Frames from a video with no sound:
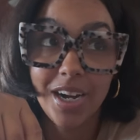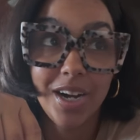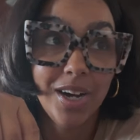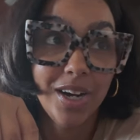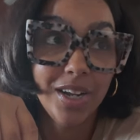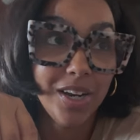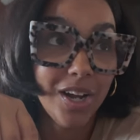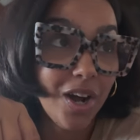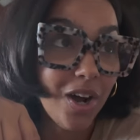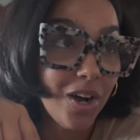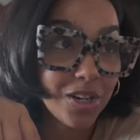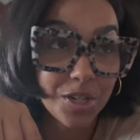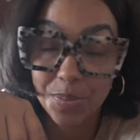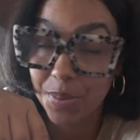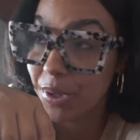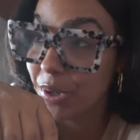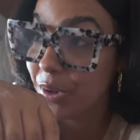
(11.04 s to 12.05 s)
an
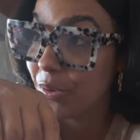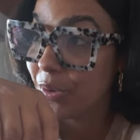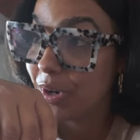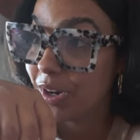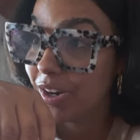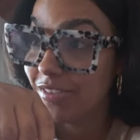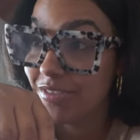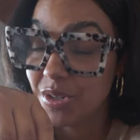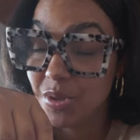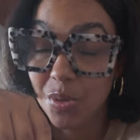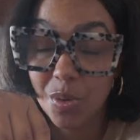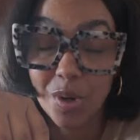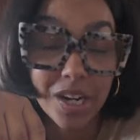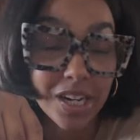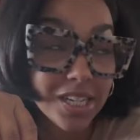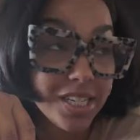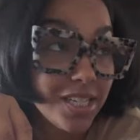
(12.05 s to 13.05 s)
entrepreneur of
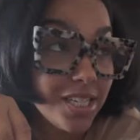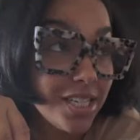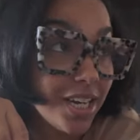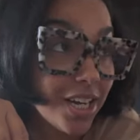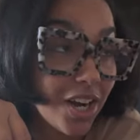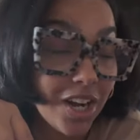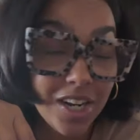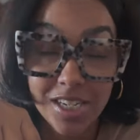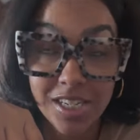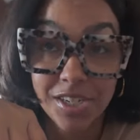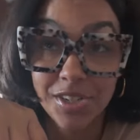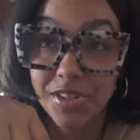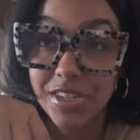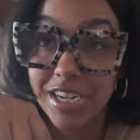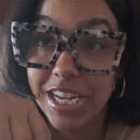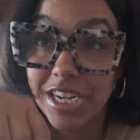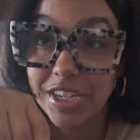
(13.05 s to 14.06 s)
sorts, a content
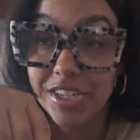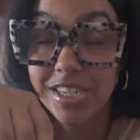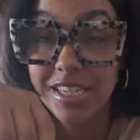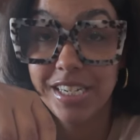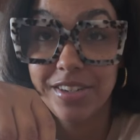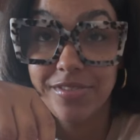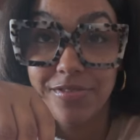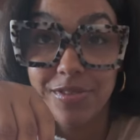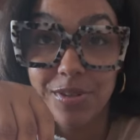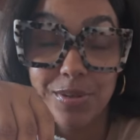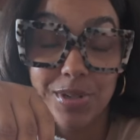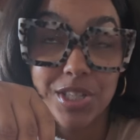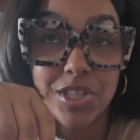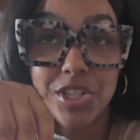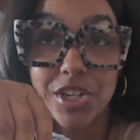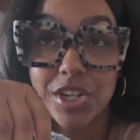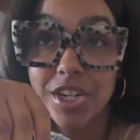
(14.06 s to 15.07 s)
creator, an
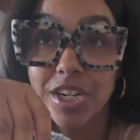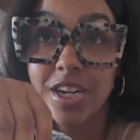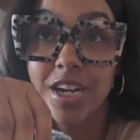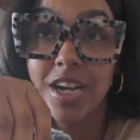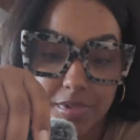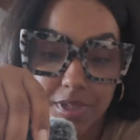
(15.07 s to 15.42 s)
influencer.